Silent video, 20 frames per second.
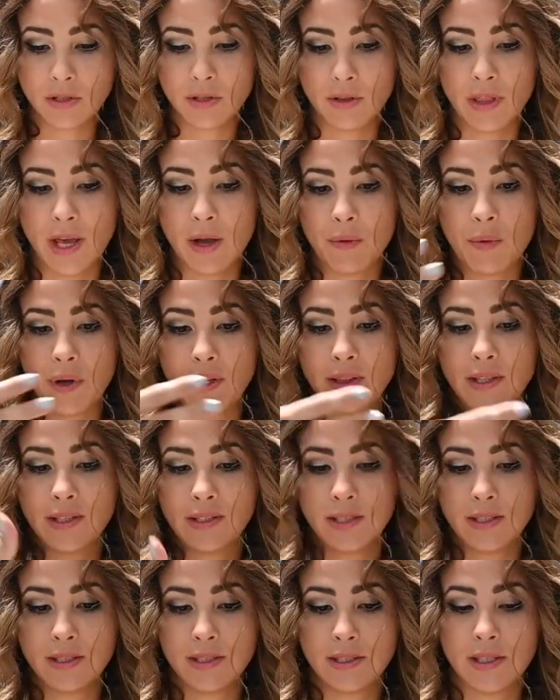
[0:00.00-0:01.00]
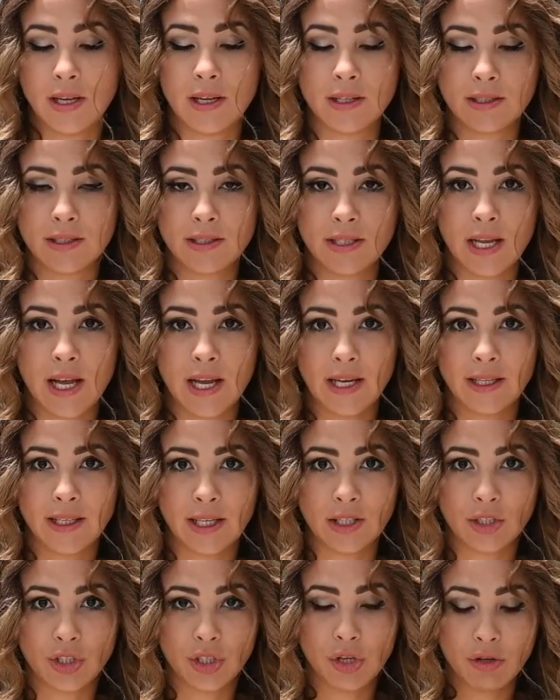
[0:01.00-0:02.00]
so that way this is the side
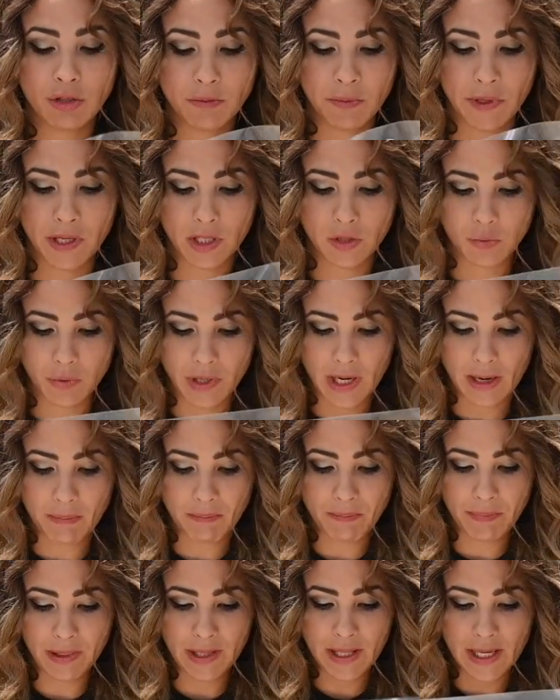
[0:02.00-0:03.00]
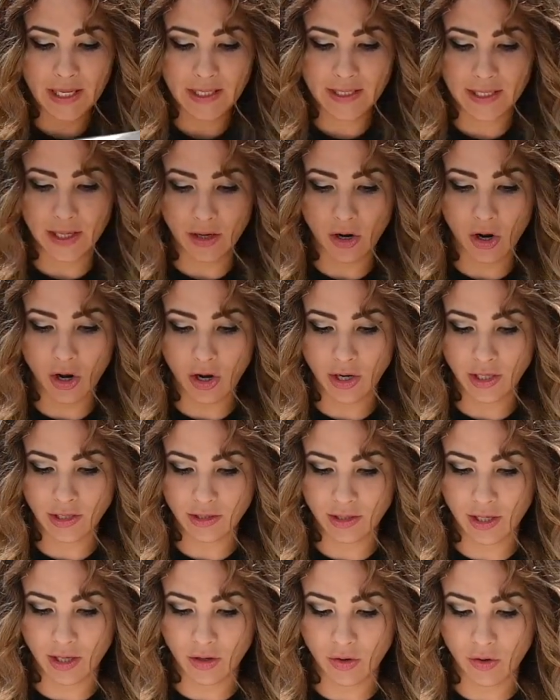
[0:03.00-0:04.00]
that shows, because when I place it on,
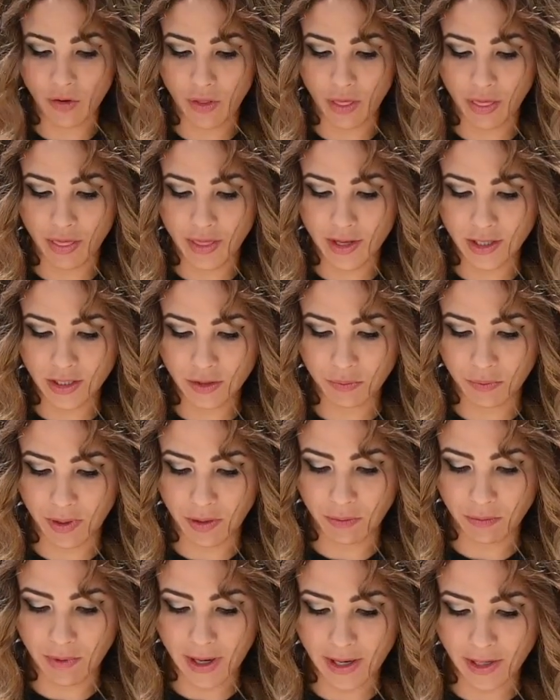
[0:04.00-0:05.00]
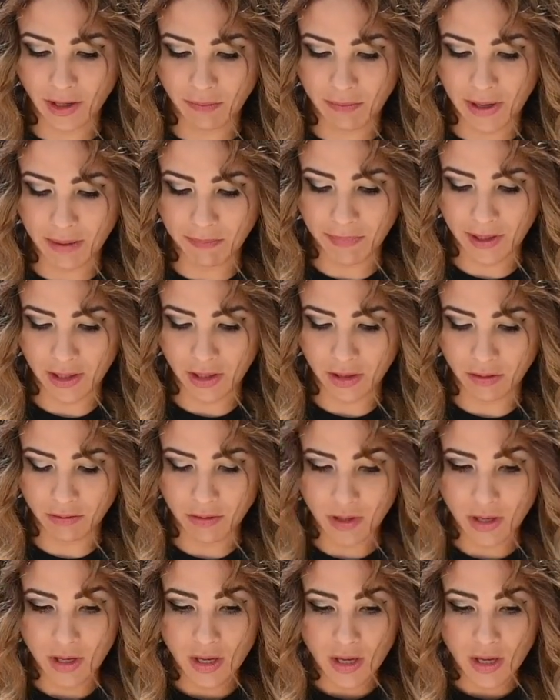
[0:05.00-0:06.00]
it's gonna go this way, right on my pillow.